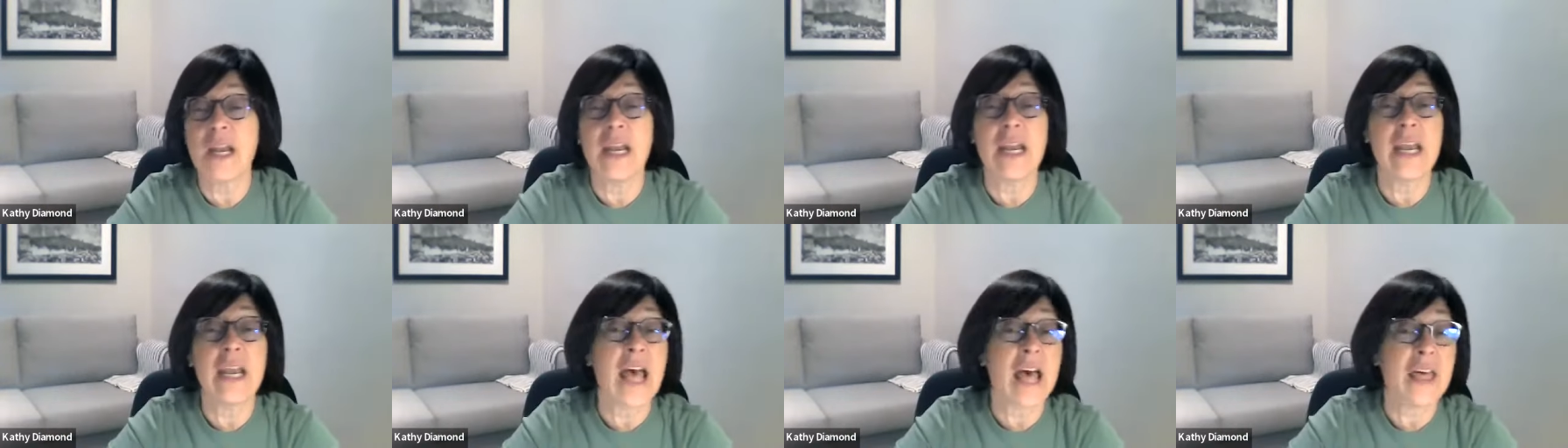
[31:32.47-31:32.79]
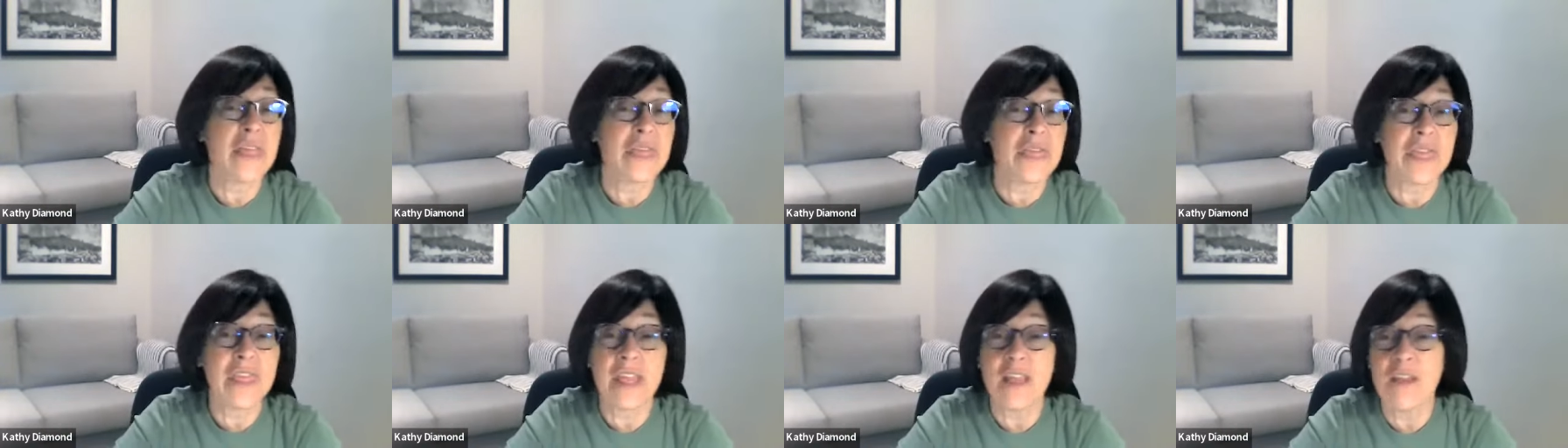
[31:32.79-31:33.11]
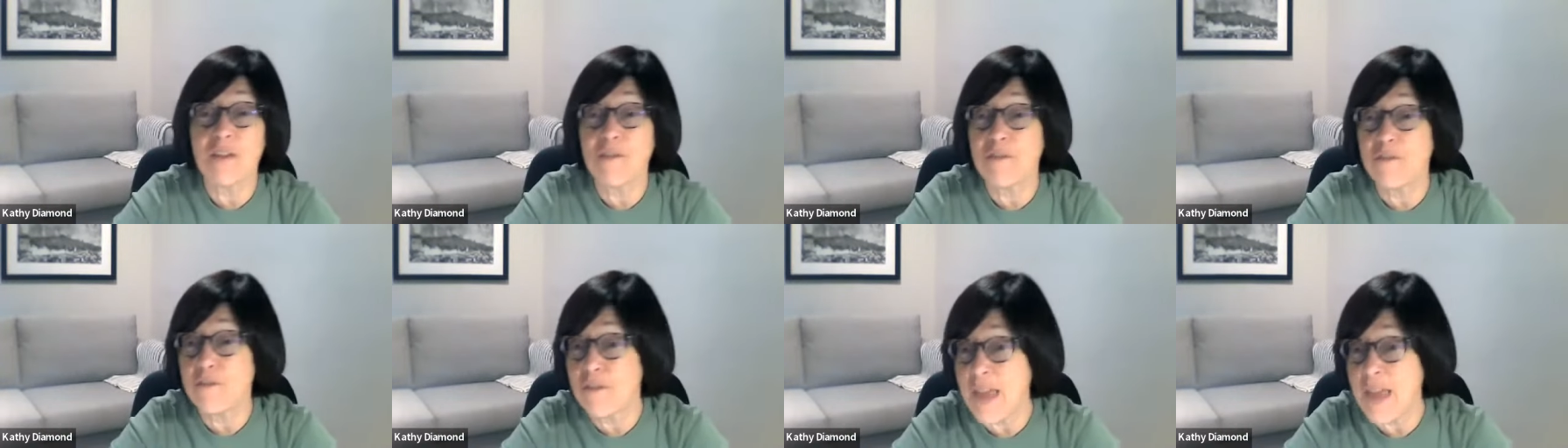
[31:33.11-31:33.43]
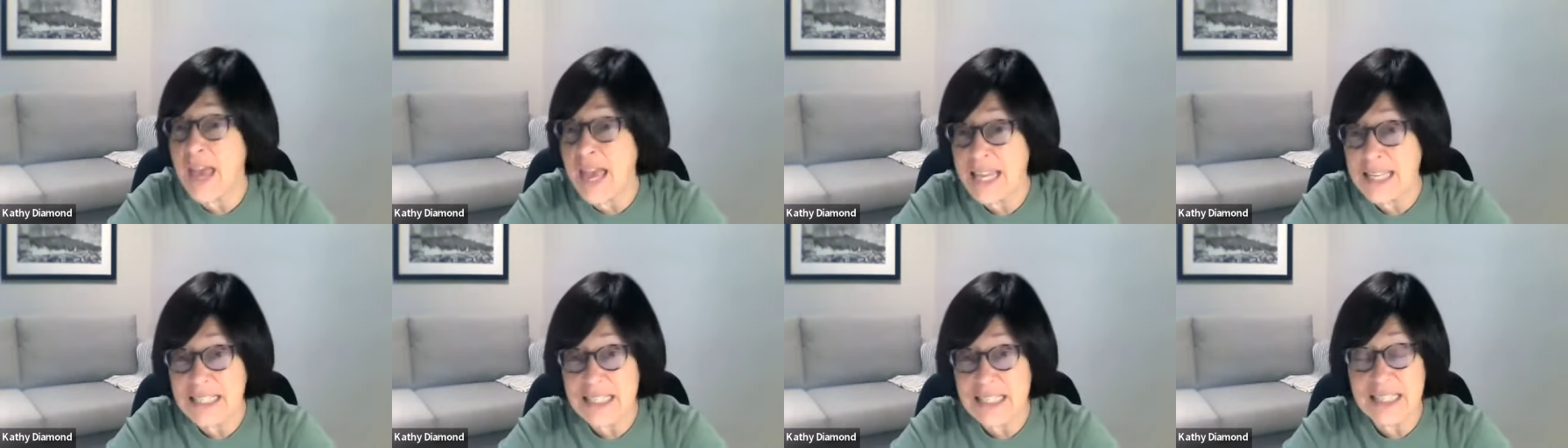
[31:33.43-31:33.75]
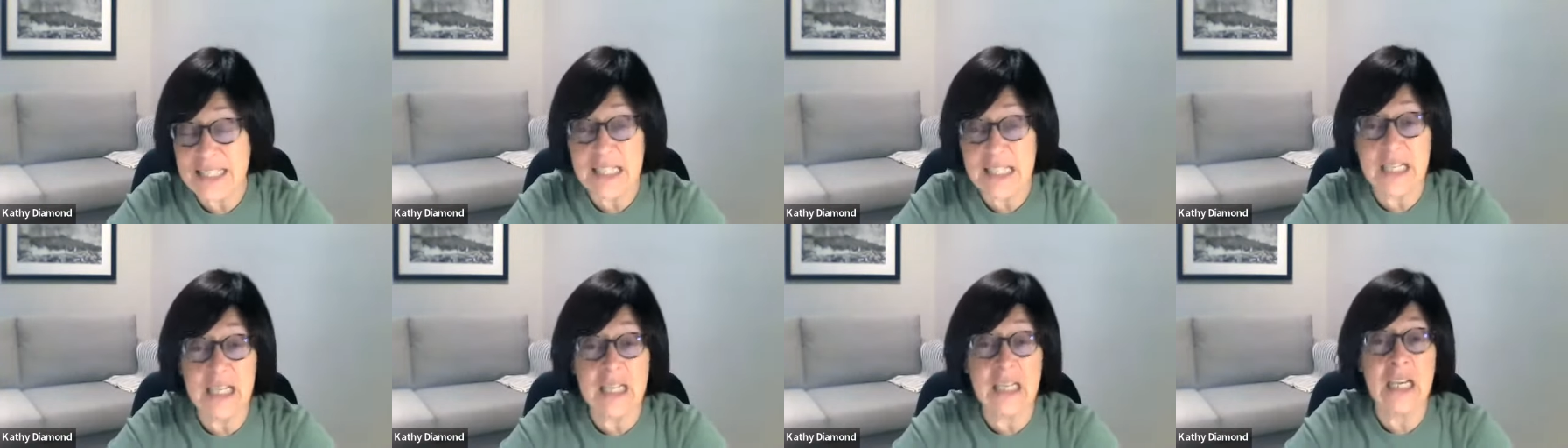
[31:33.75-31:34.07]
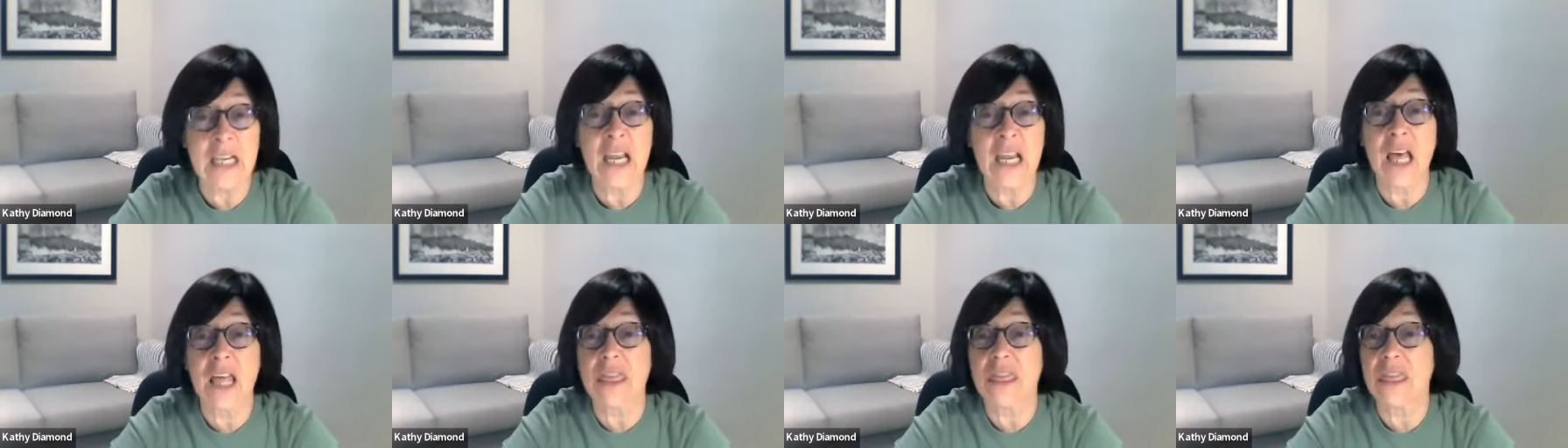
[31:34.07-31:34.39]
nothing fancy,
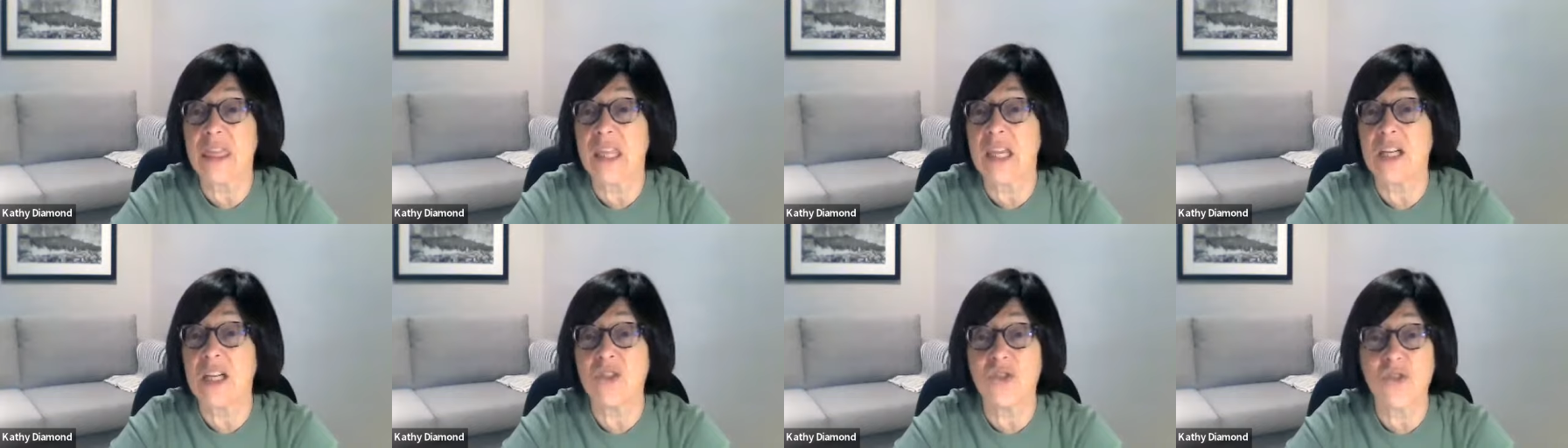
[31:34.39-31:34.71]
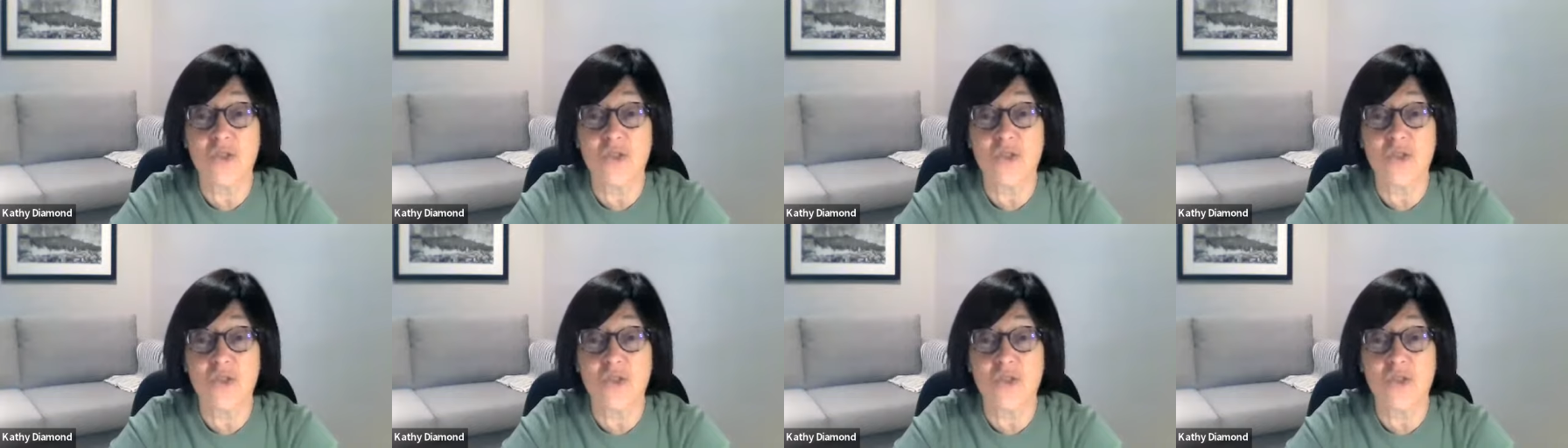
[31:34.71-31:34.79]
nothing